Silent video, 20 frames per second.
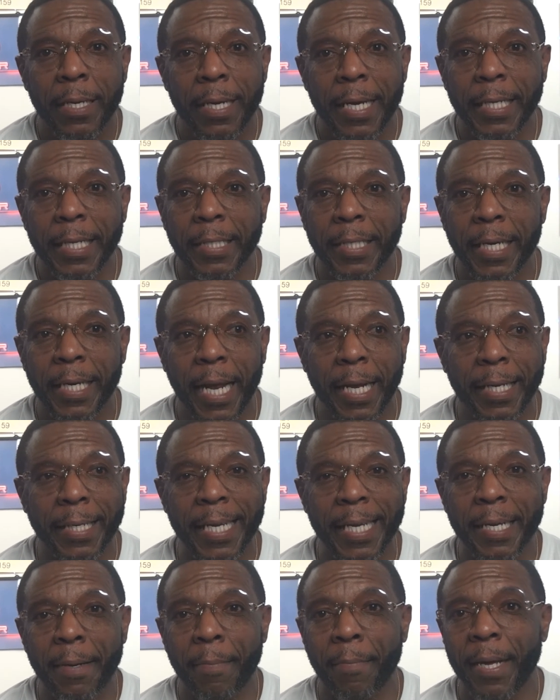He said I
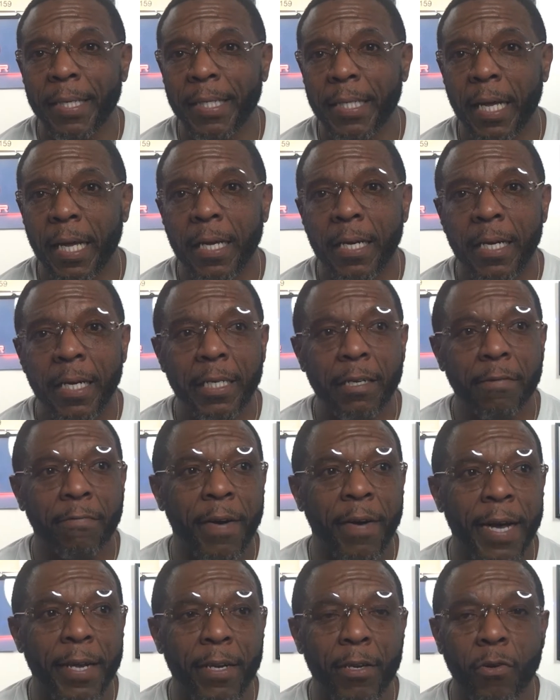did the best I could to
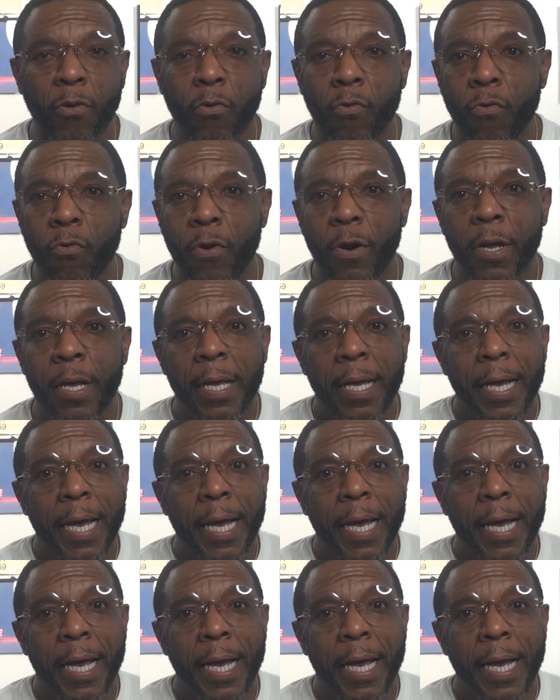fight in court